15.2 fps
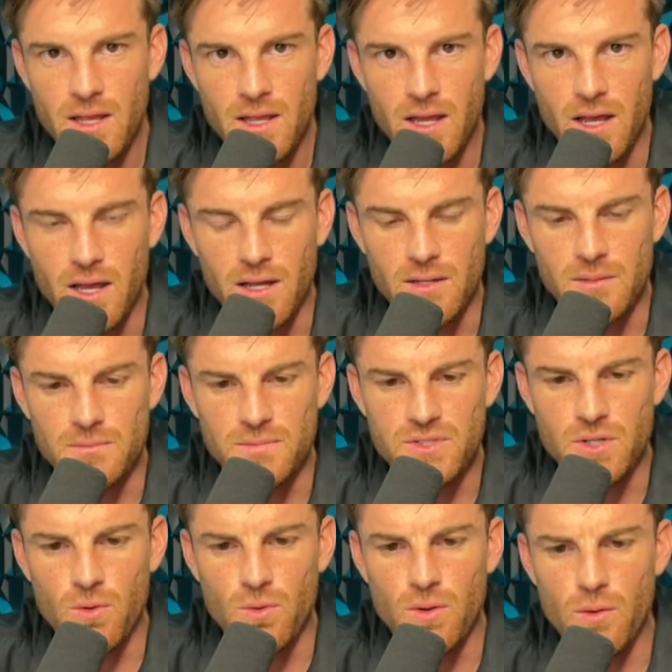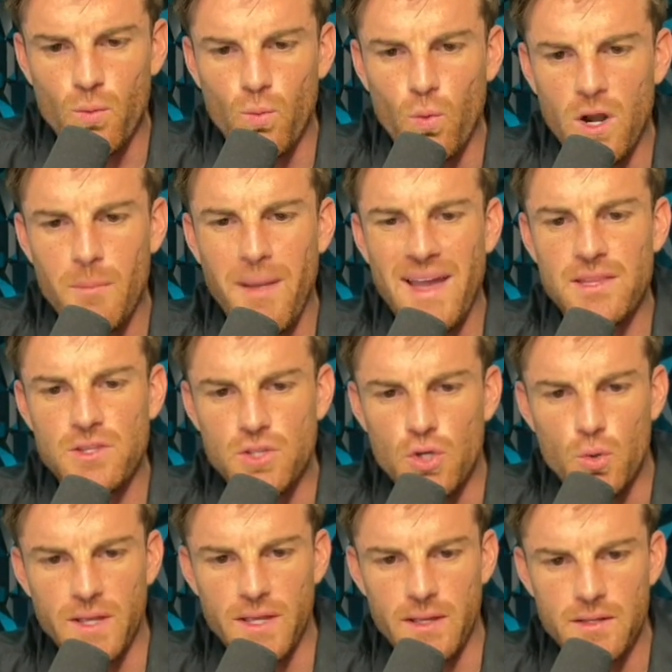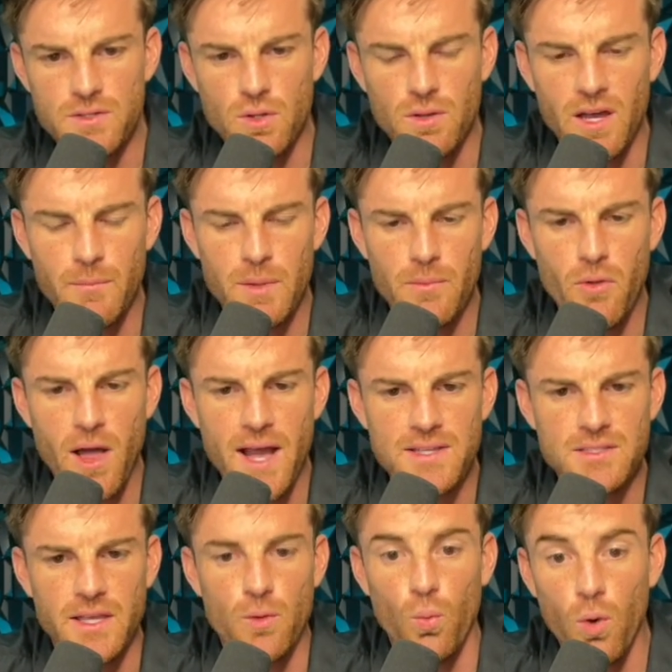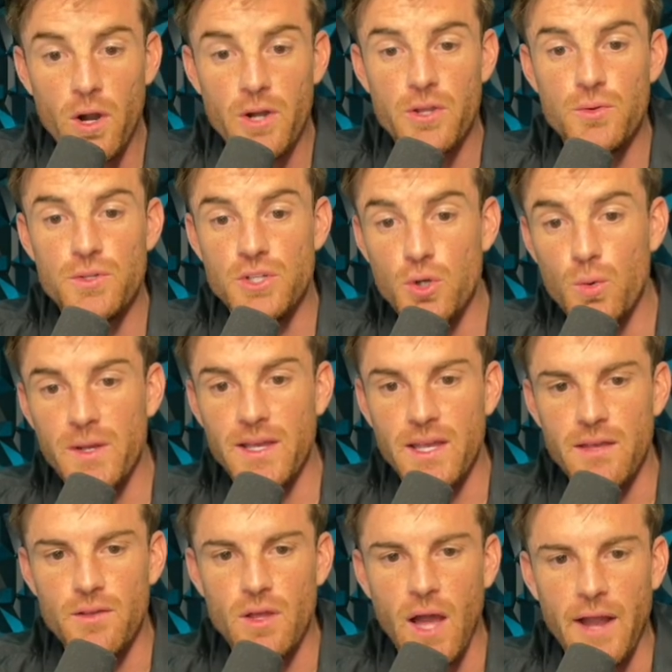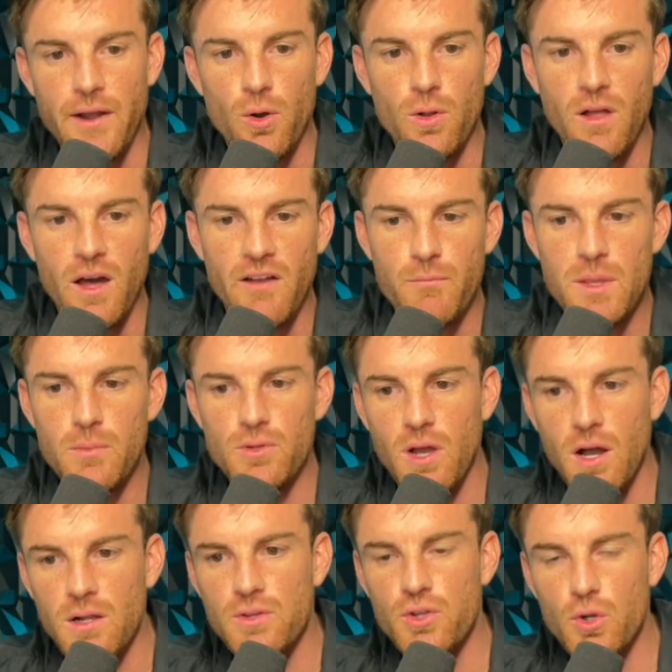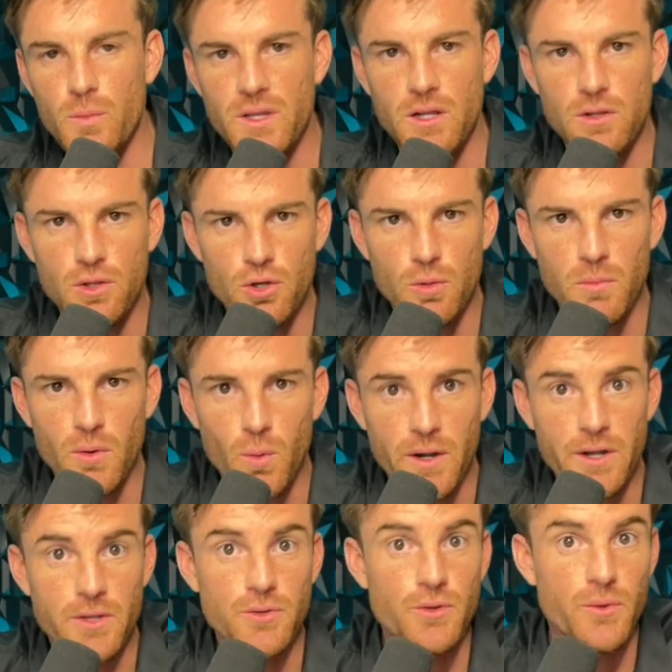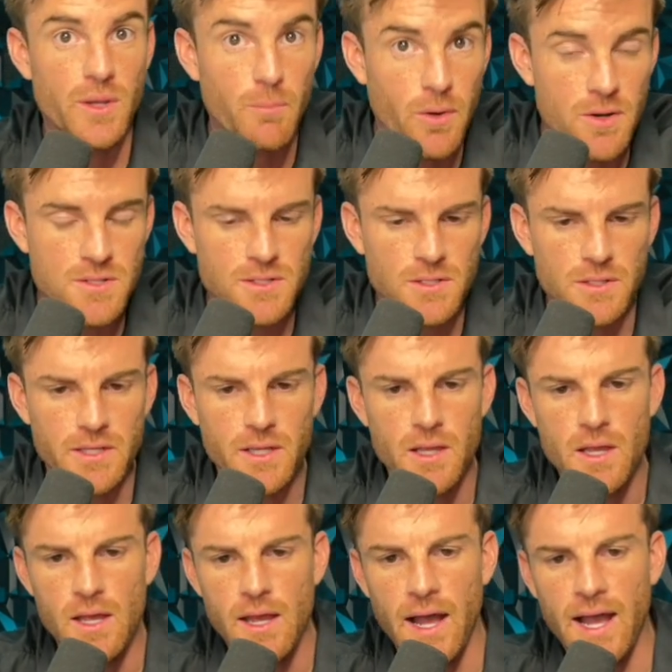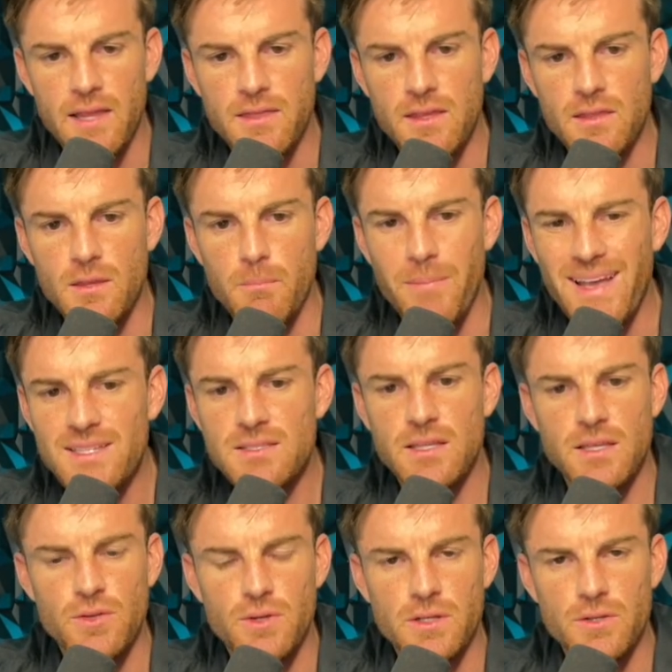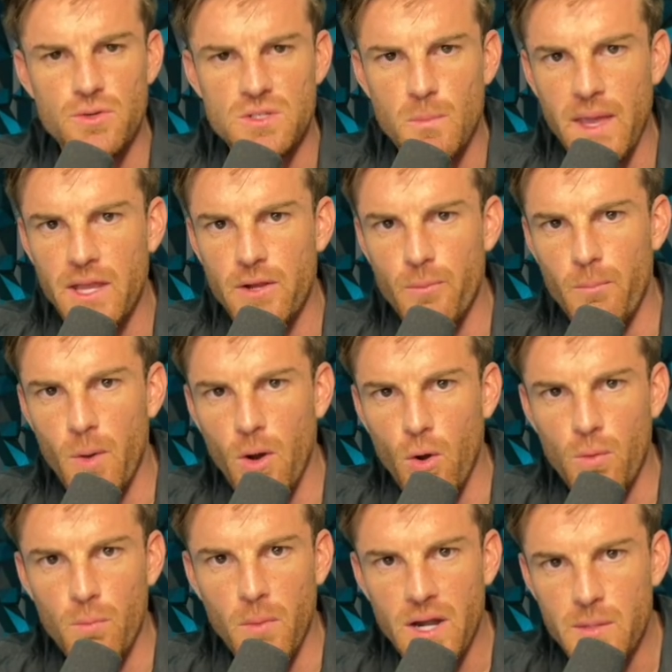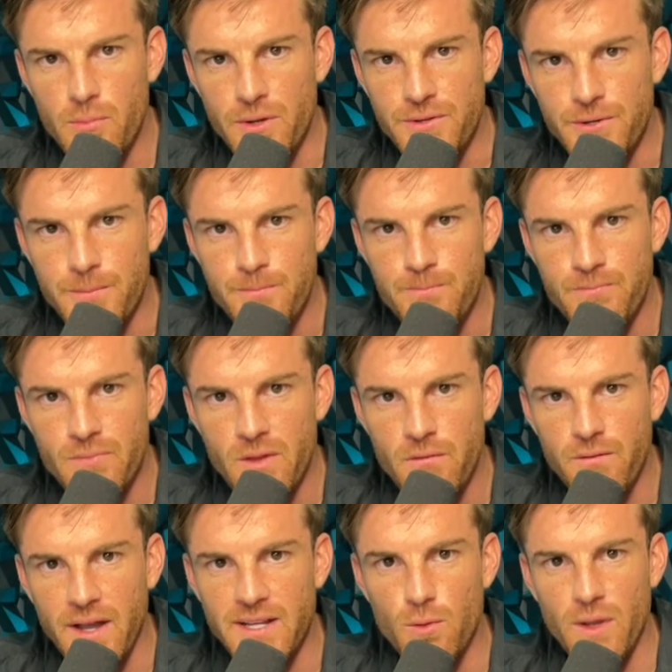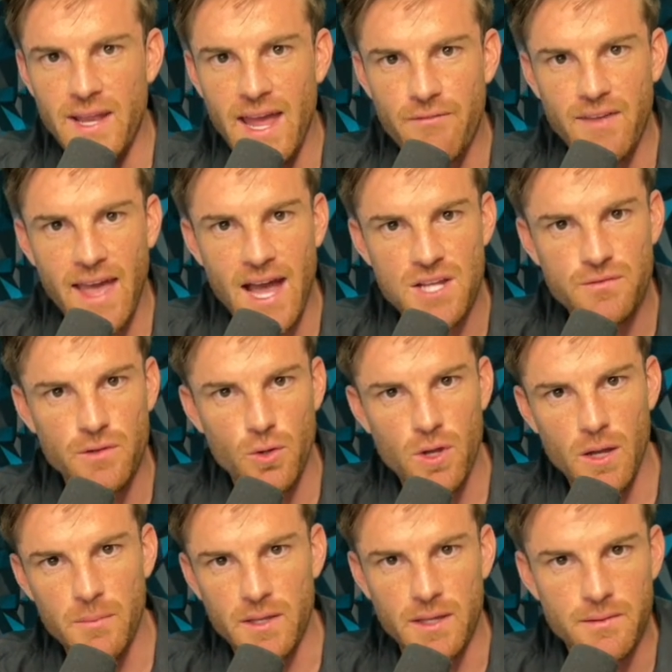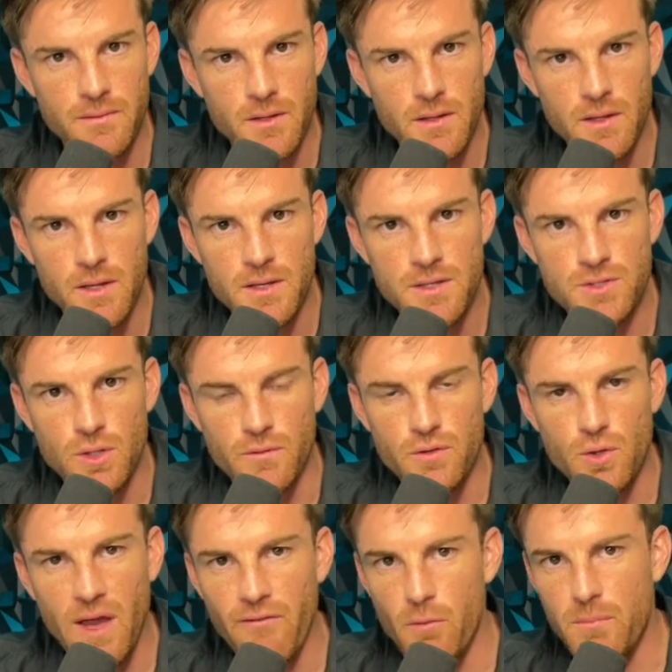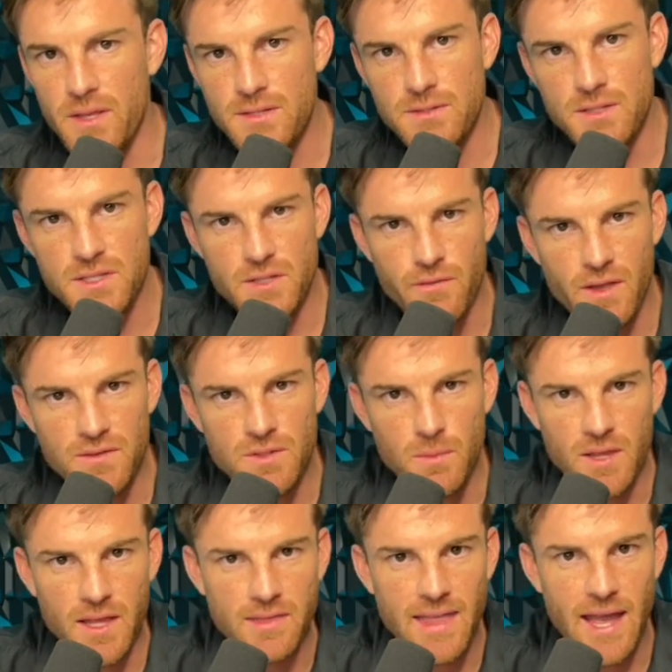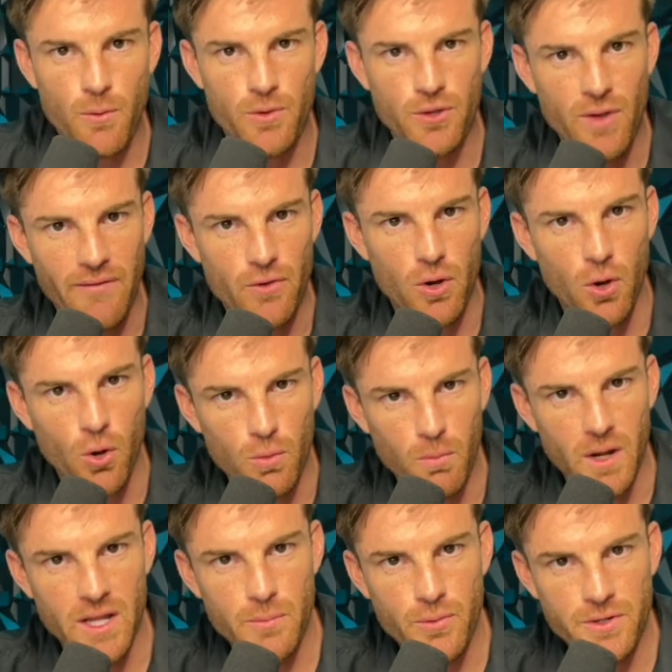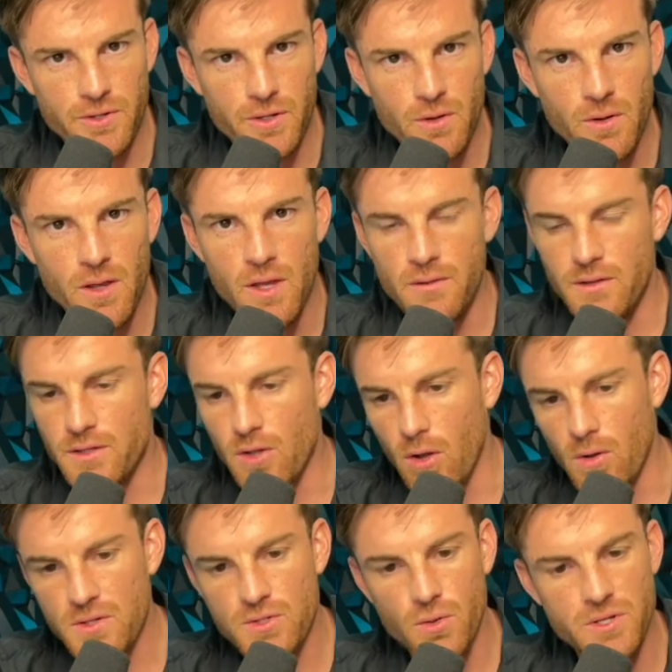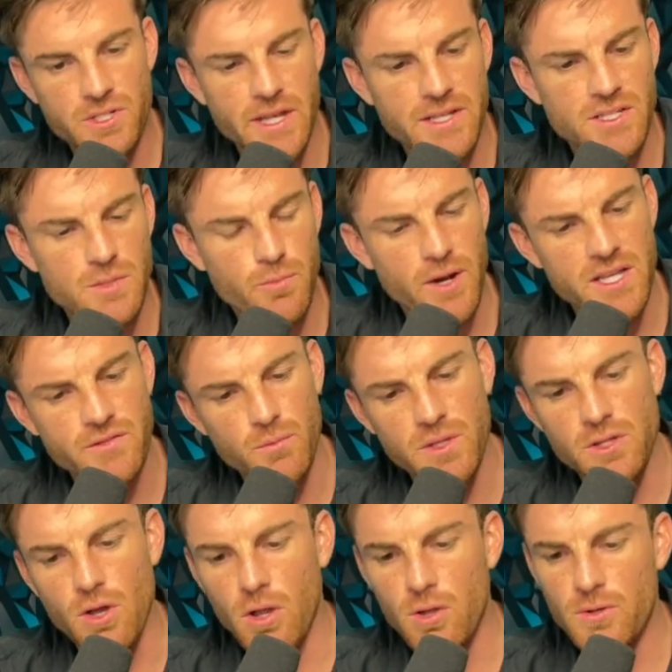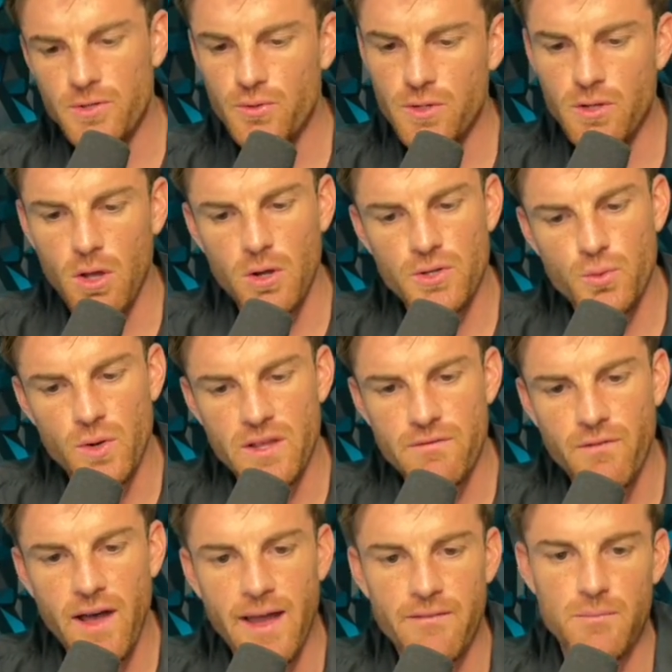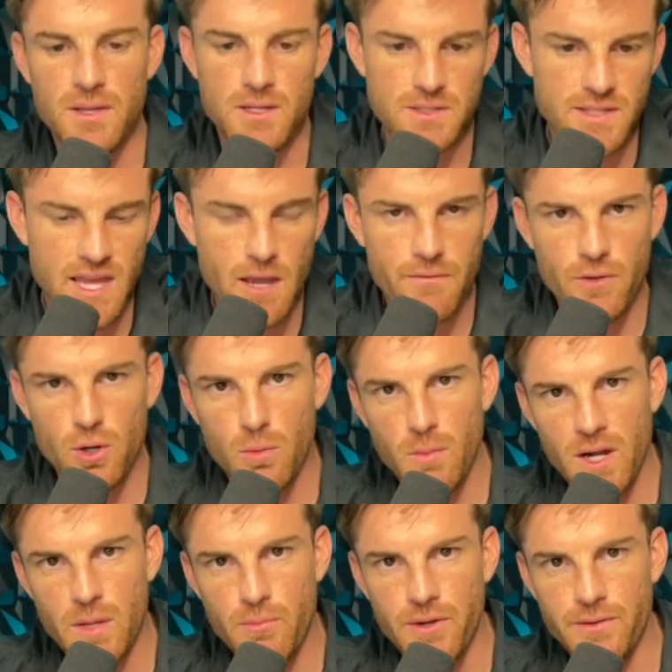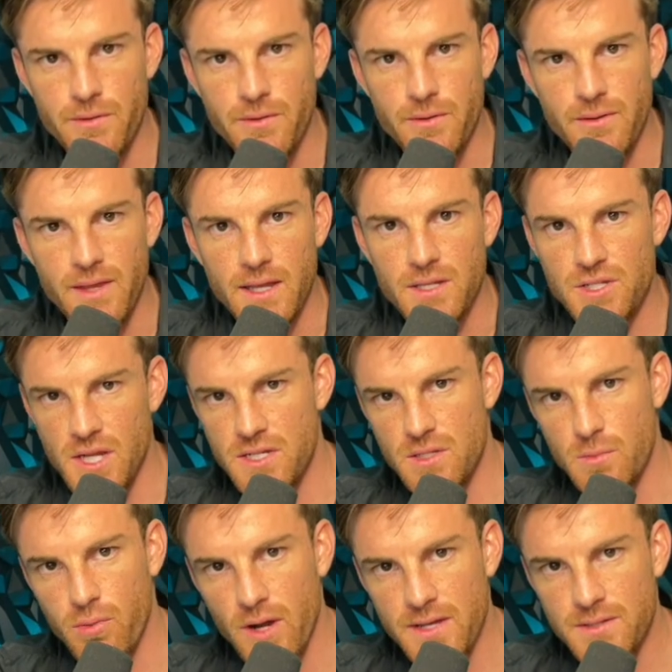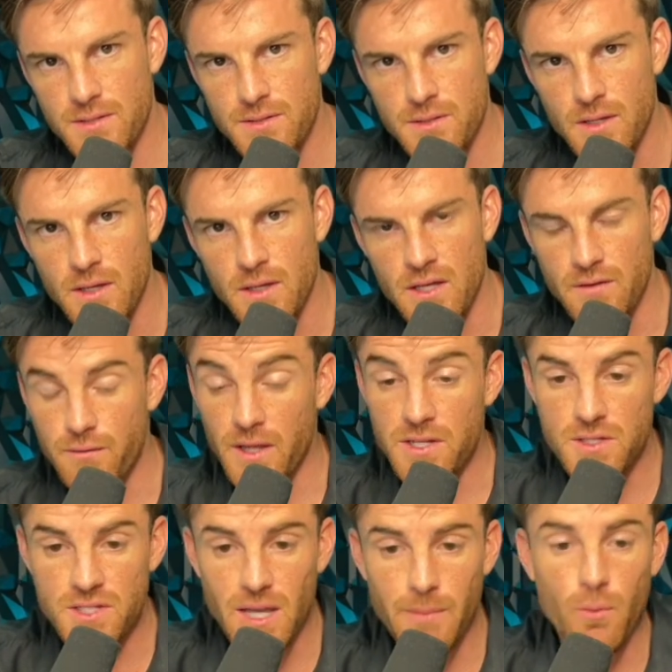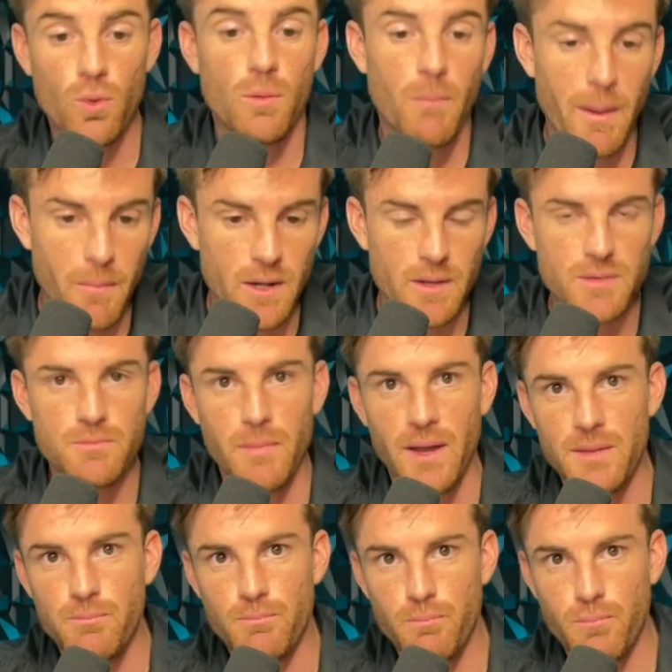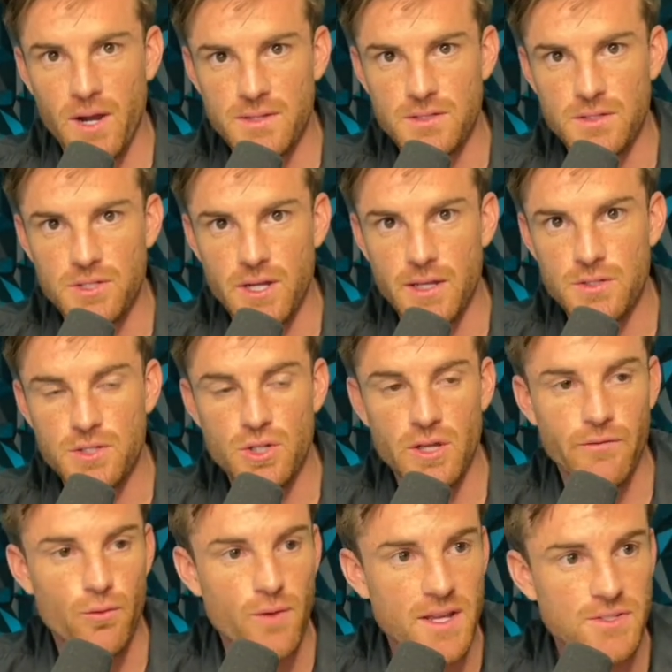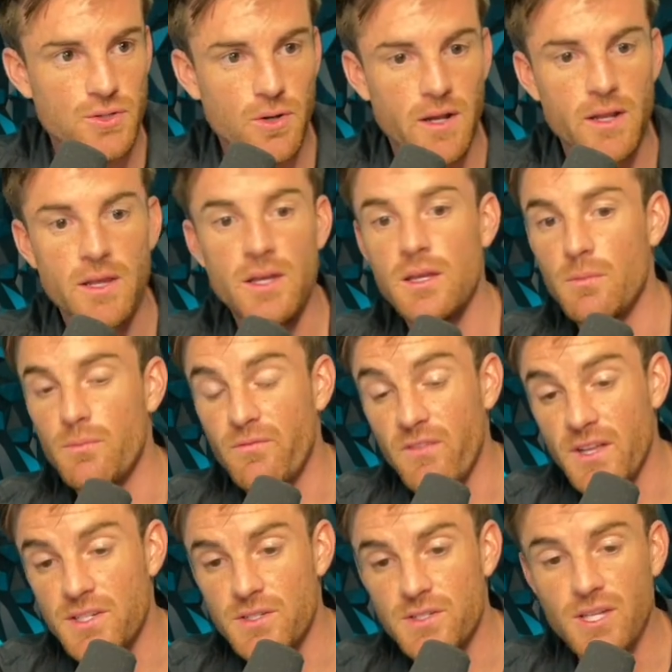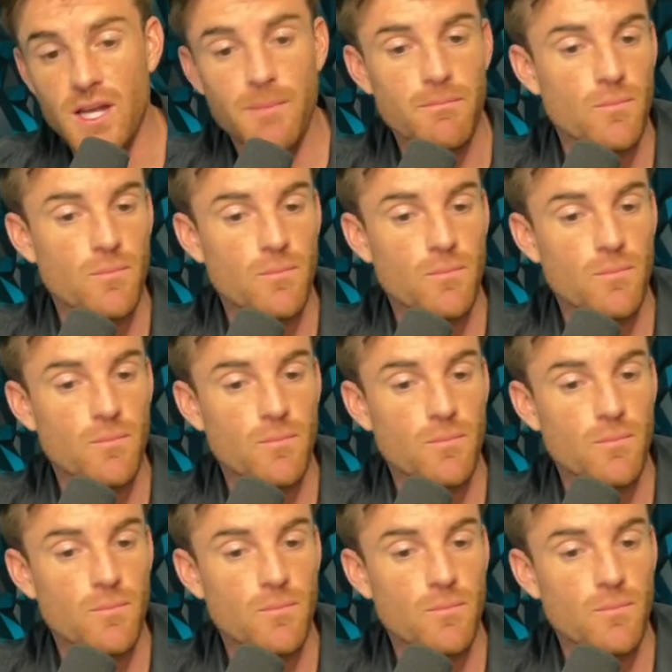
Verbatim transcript: Um, so what am I doing? So a lot of people ask like, what are you doing? I know a lot of people talk doom and gloom, but what are you doing personally? I think the best thing you can do is make your own money printer, find a way to have cash flow coming in. So if you have a business, if you have something like that where you have your own money printer, the dollar store changes price from a dollar to a dollar 25 because they have their own money printer. They can change the prices. Inflation's up, well my money my prices change. You have a restaurant, inflation's up.